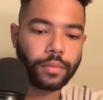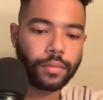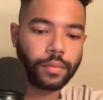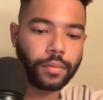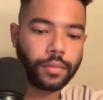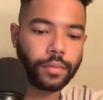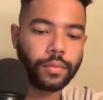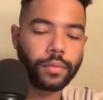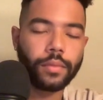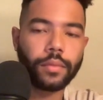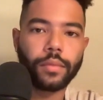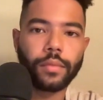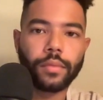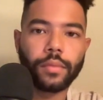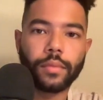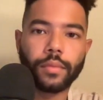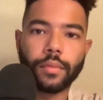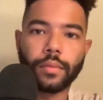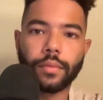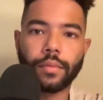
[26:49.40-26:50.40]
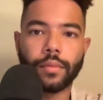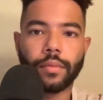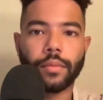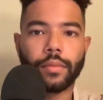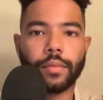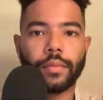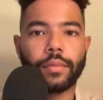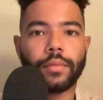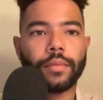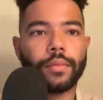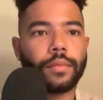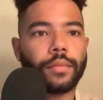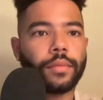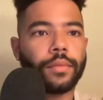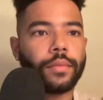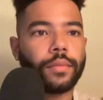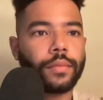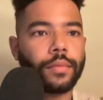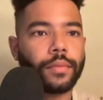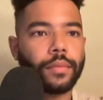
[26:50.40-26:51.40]

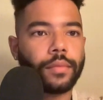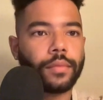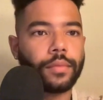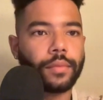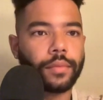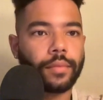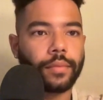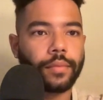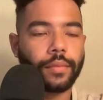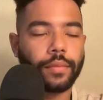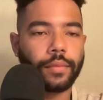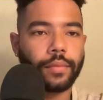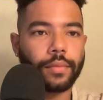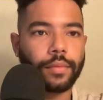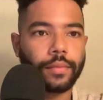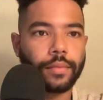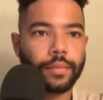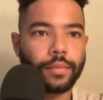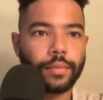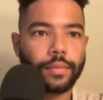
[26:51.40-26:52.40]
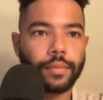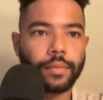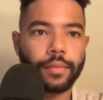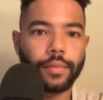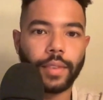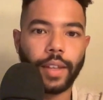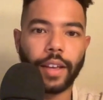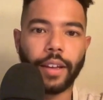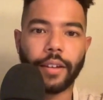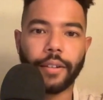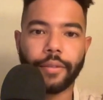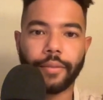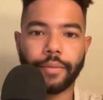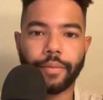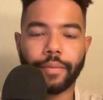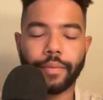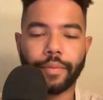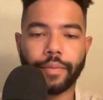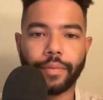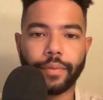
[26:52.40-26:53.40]

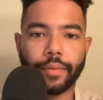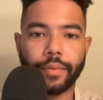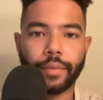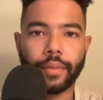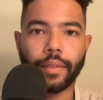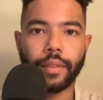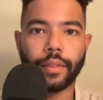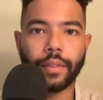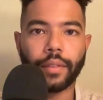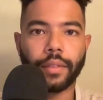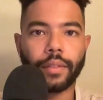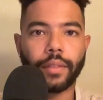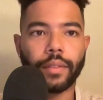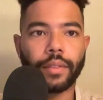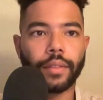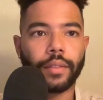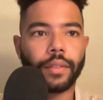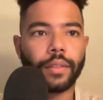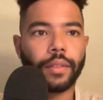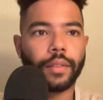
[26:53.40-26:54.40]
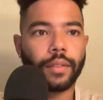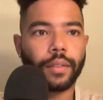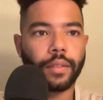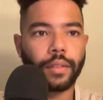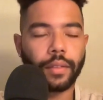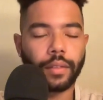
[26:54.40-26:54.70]
(not speaking)